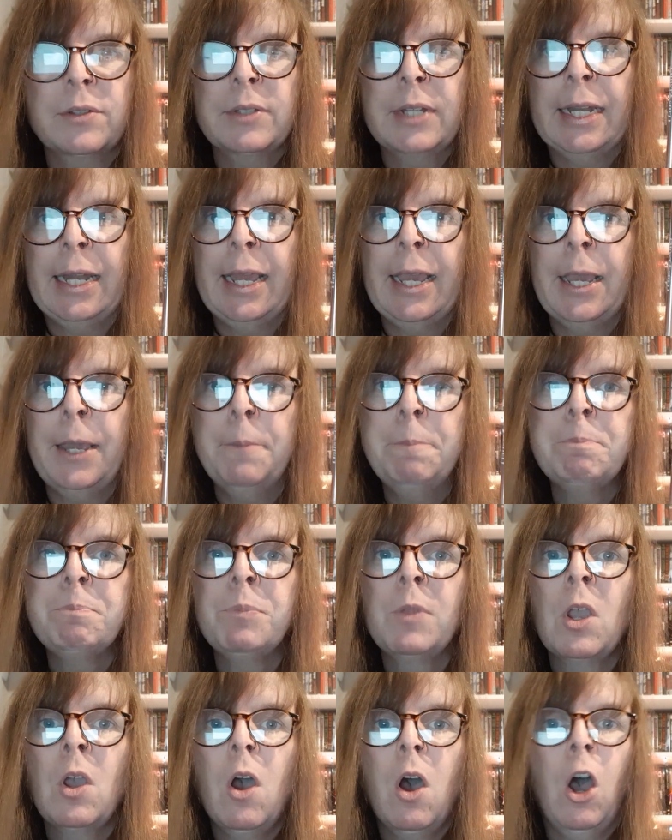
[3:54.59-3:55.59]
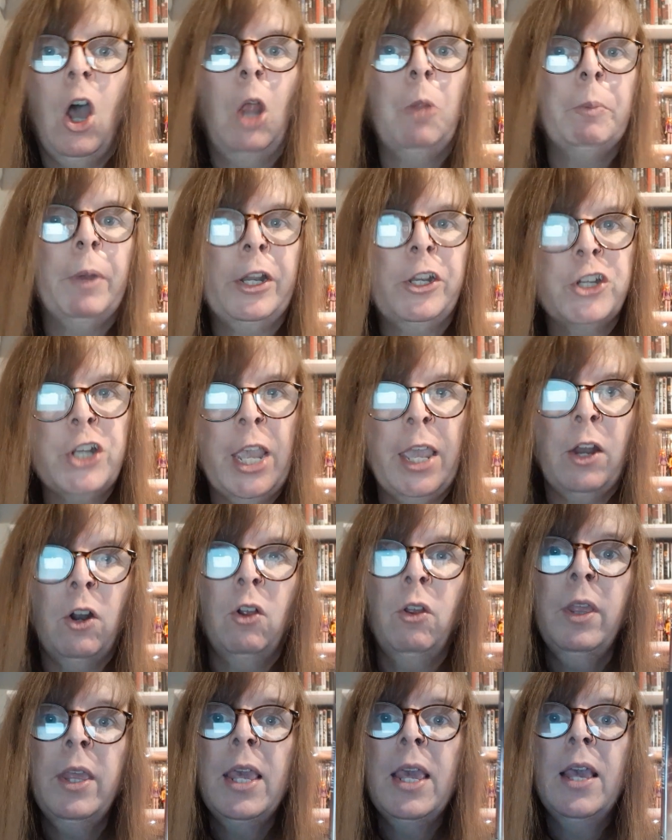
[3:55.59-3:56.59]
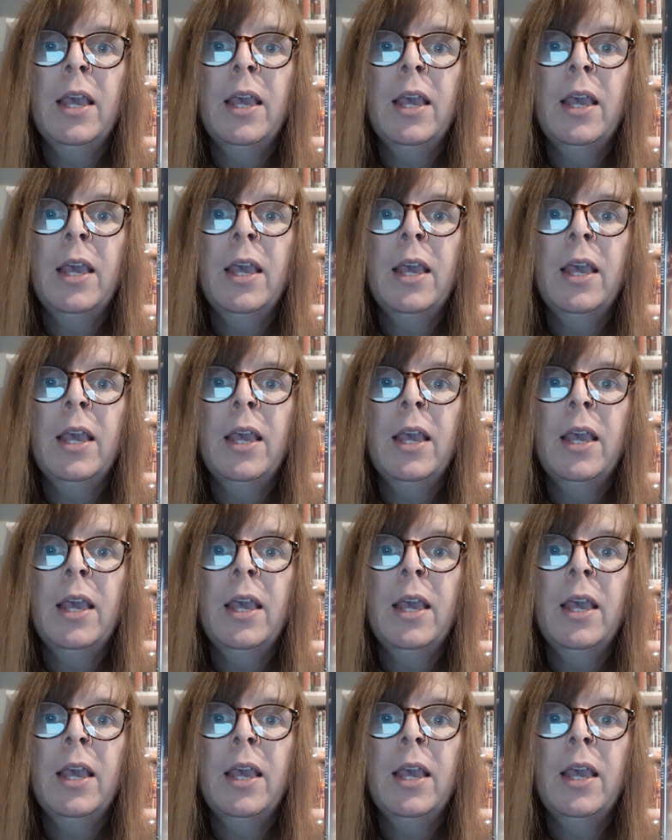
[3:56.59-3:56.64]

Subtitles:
today on my channel.